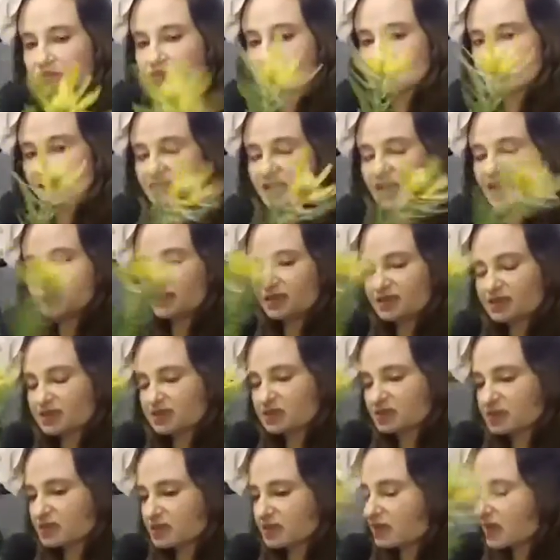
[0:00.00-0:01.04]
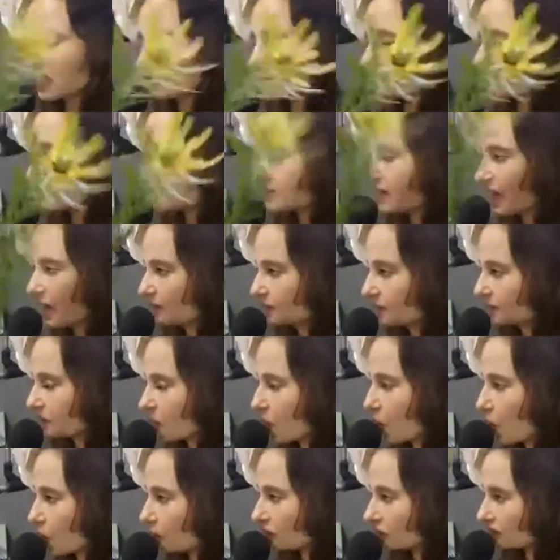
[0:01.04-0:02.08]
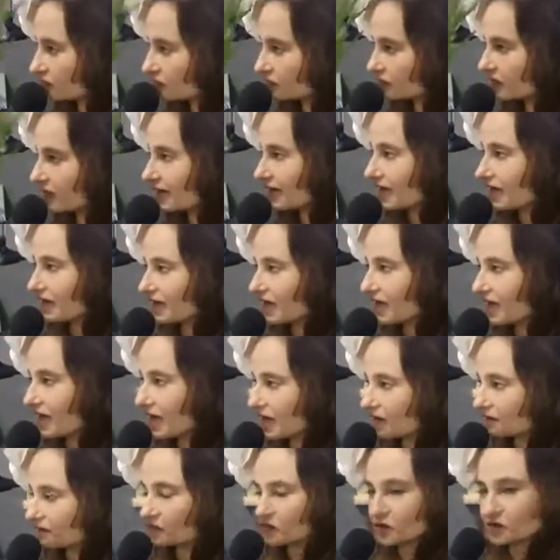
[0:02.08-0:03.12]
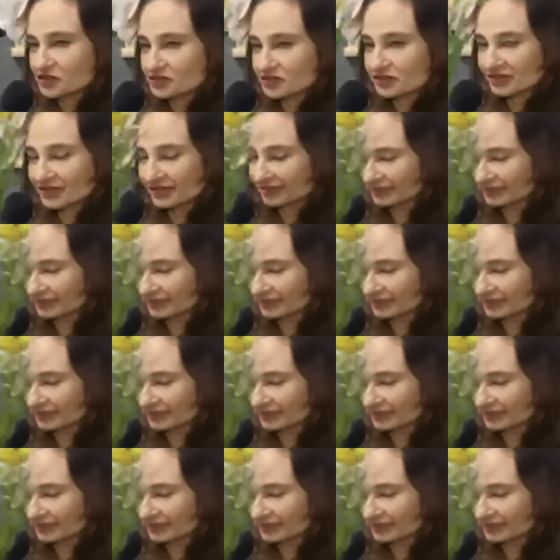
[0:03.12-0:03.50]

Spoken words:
But yeah, this is the snapped off version.